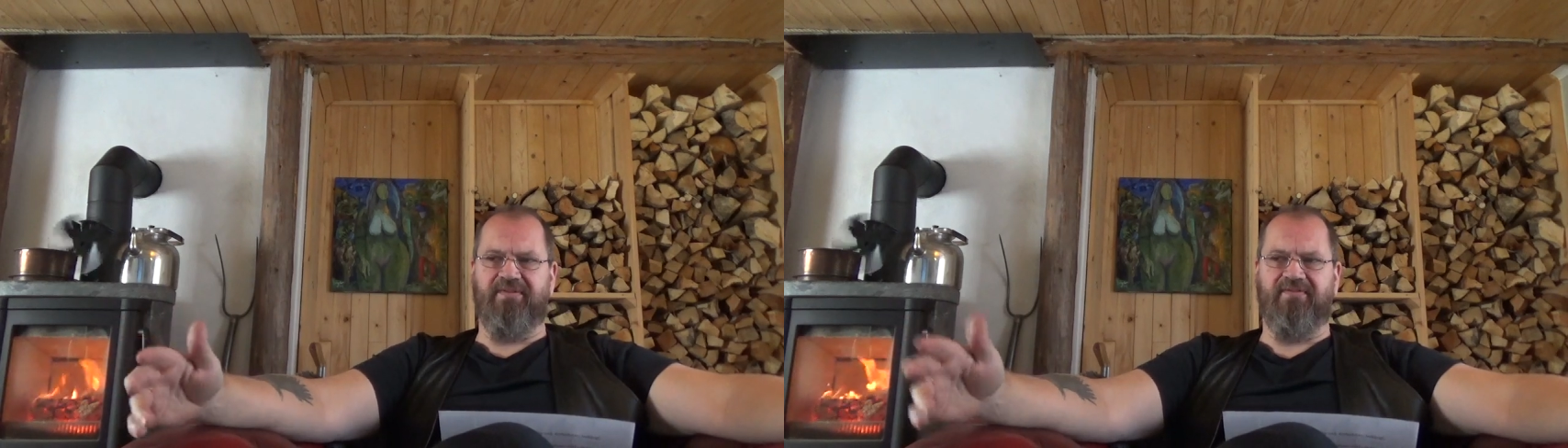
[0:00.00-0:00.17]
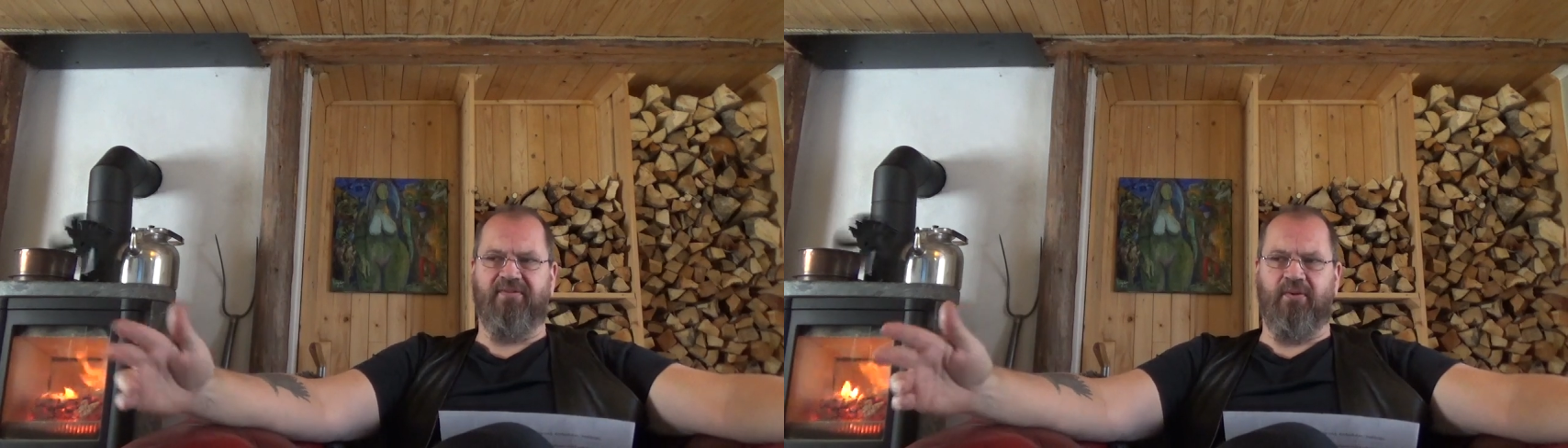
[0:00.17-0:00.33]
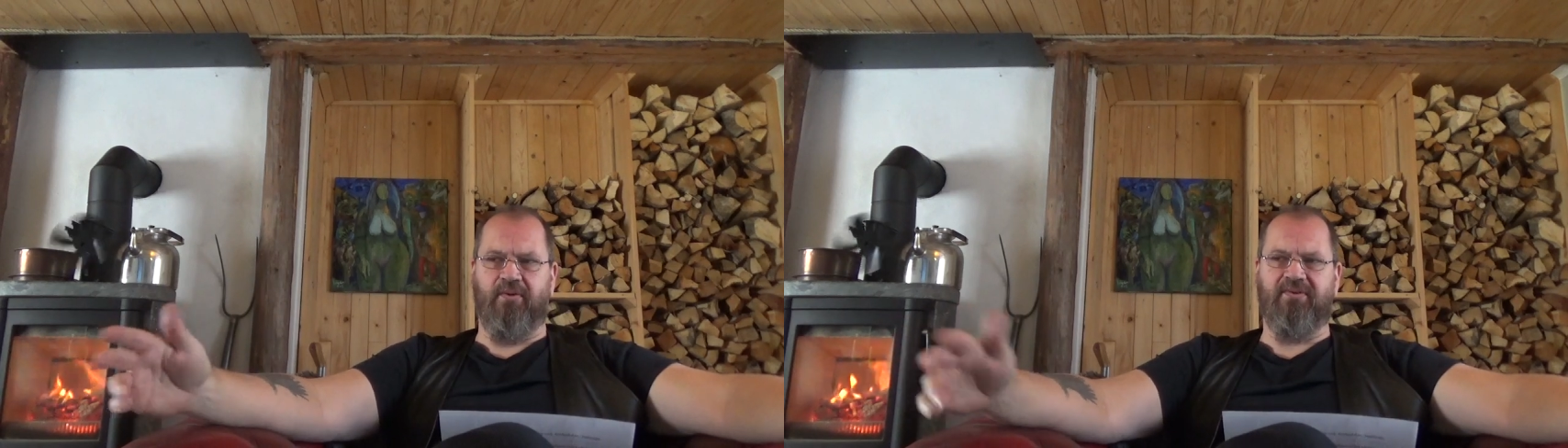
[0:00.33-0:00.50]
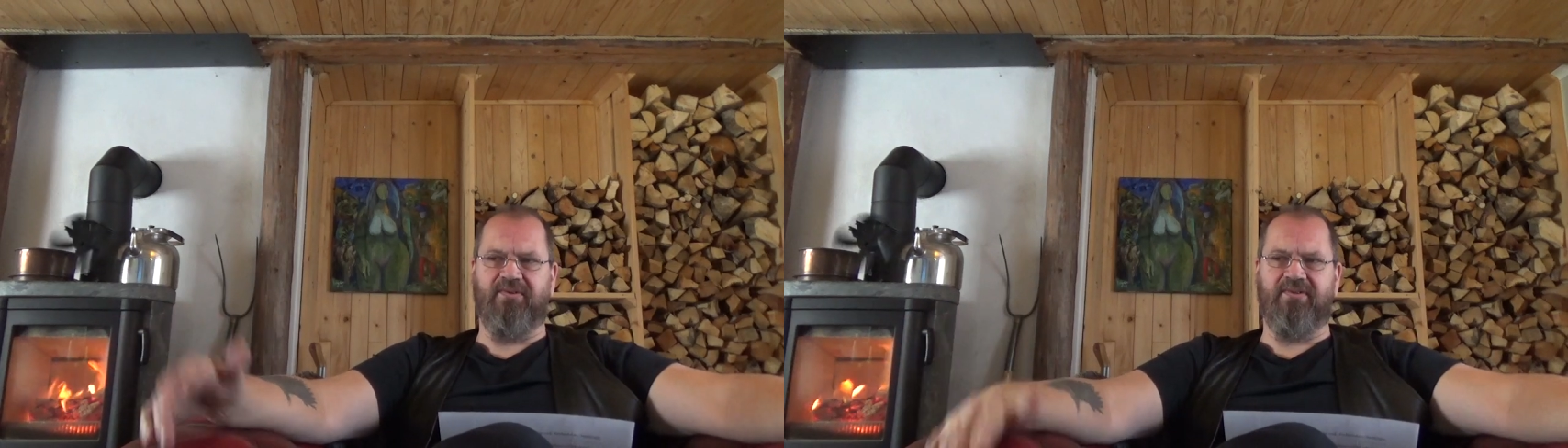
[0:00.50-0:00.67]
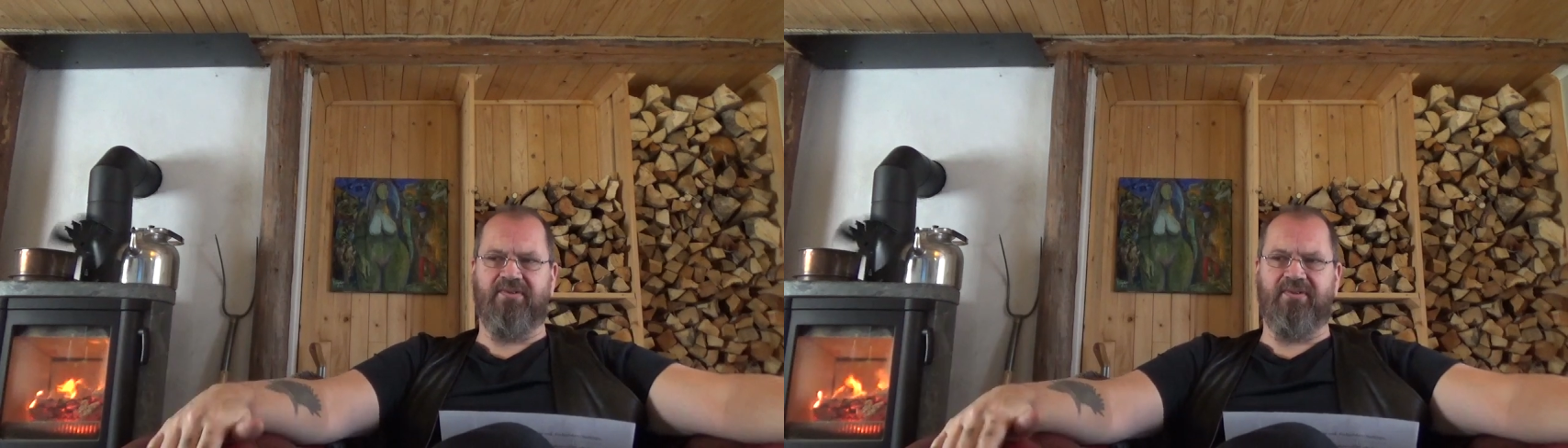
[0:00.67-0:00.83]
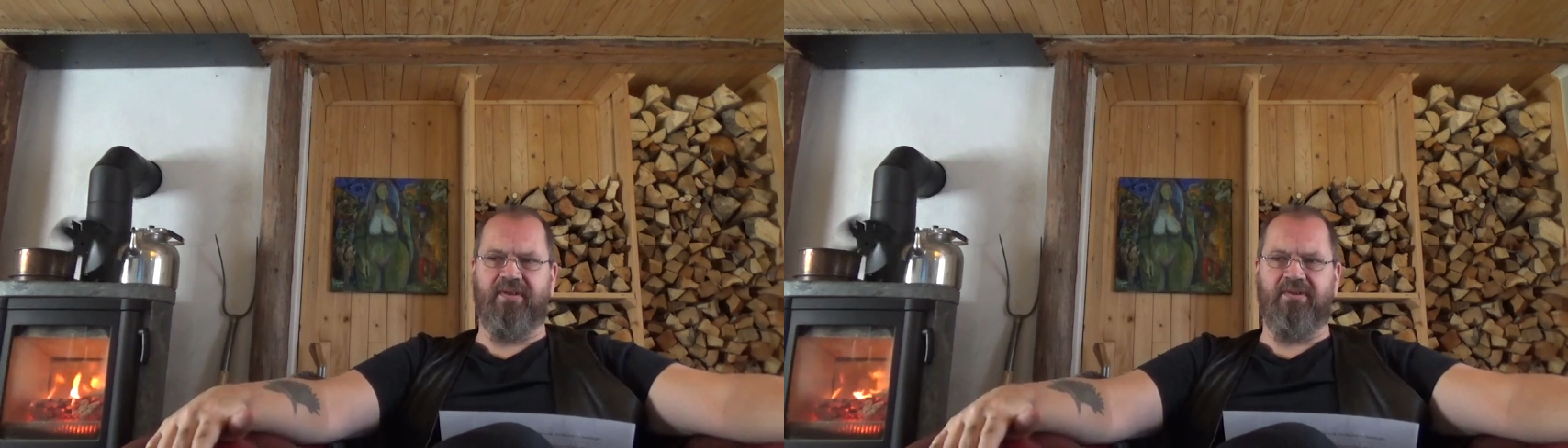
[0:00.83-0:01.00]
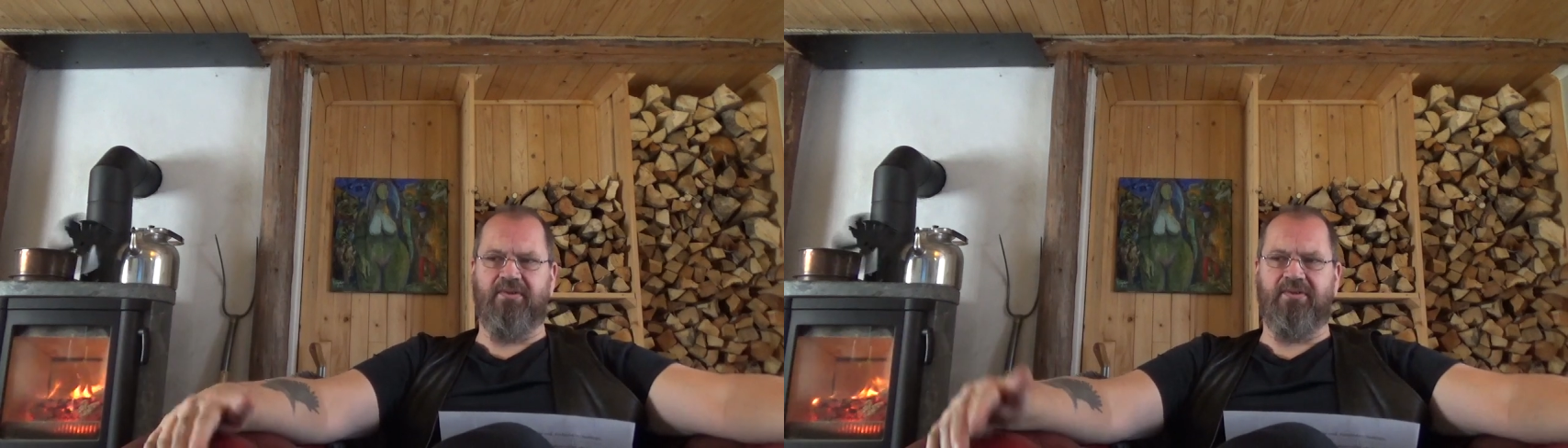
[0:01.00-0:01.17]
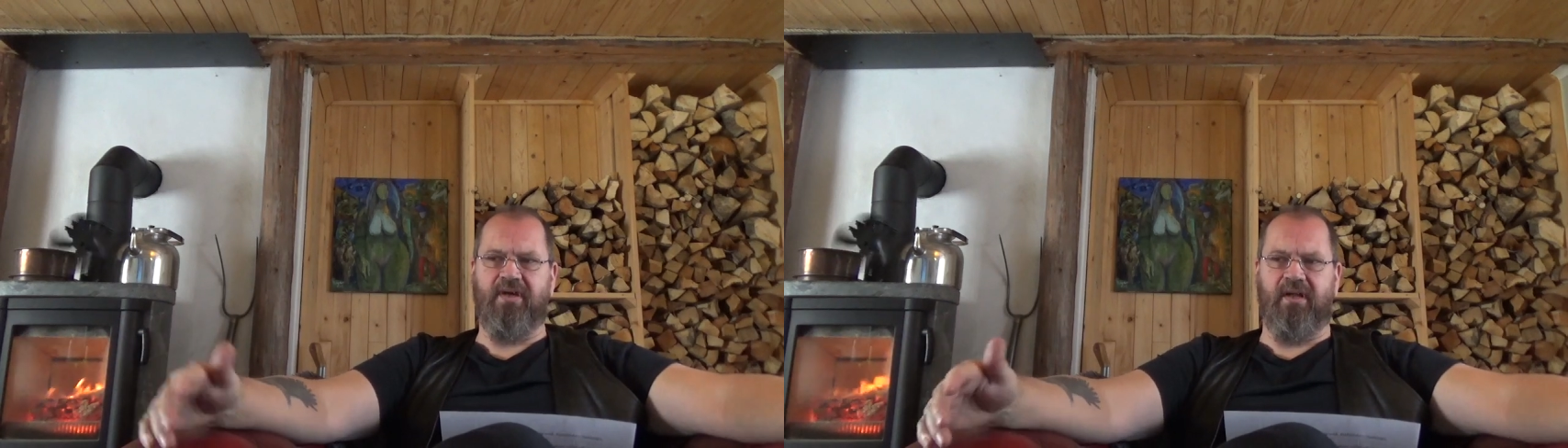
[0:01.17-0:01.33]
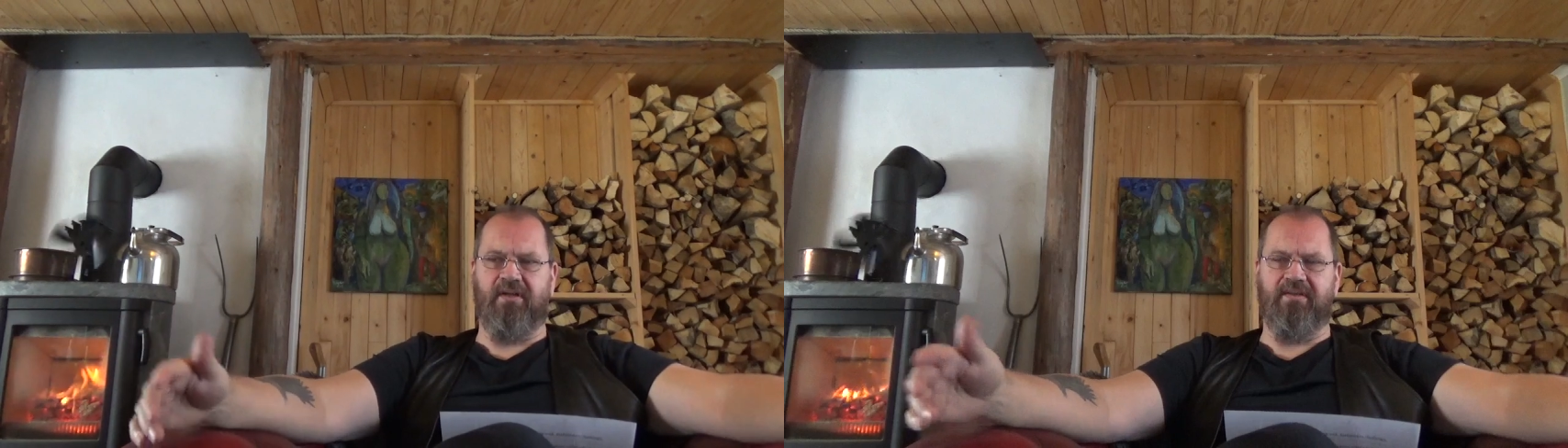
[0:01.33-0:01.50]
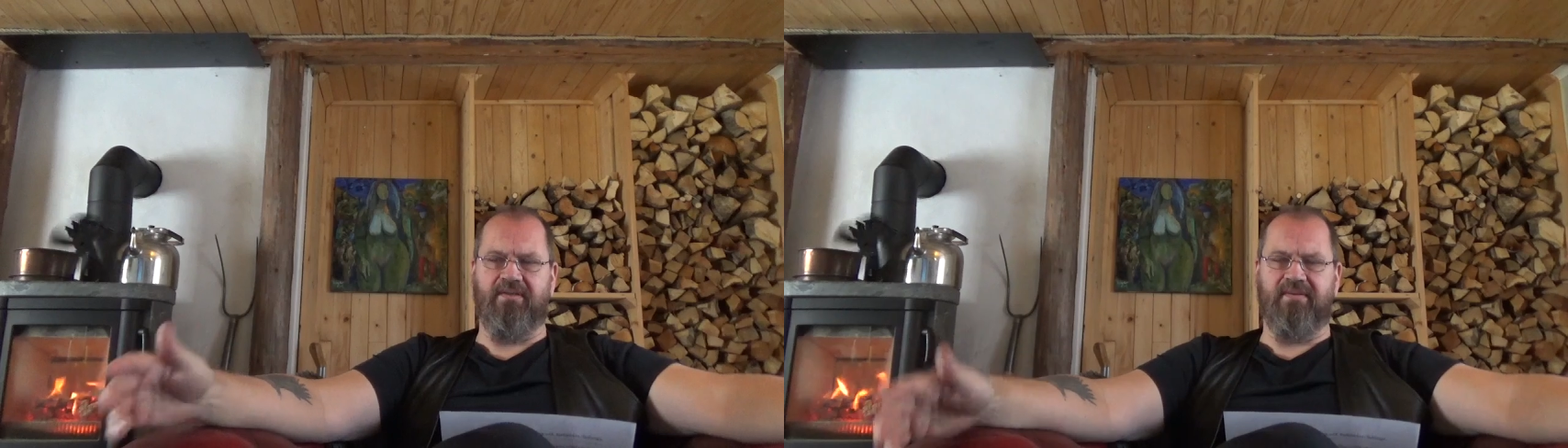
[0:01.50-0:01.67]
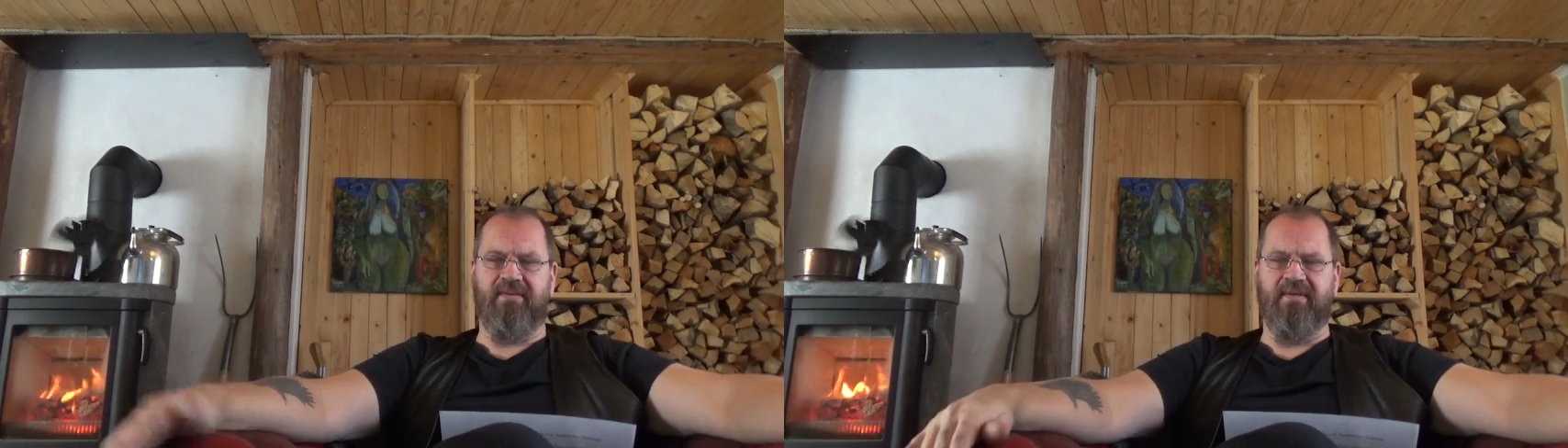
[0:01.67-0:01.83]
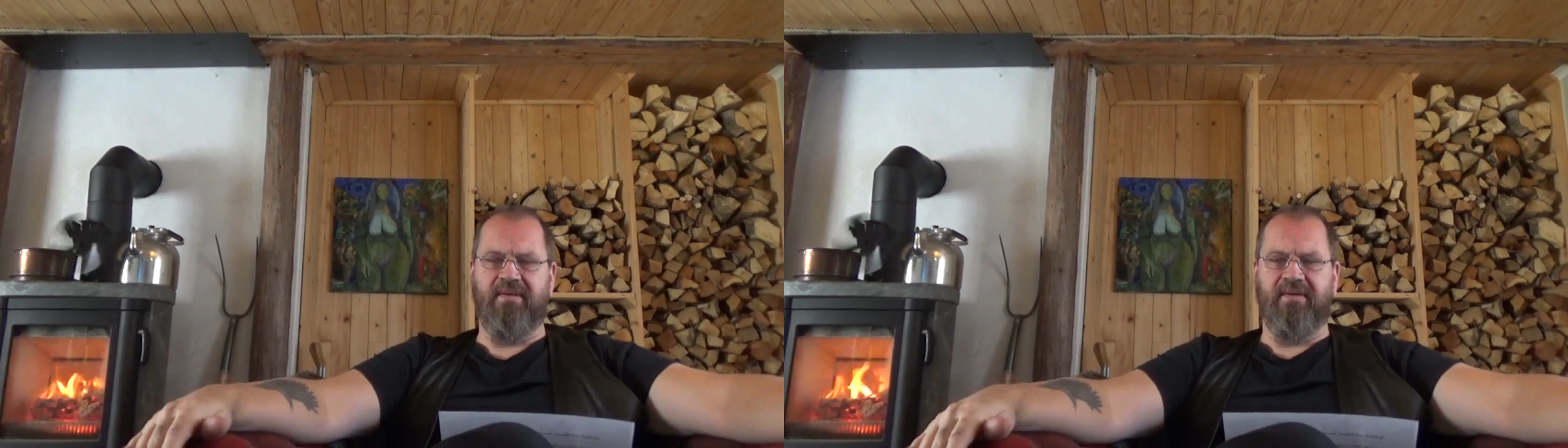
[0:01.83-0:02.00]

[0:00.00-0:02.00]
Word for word: fox, can you tell us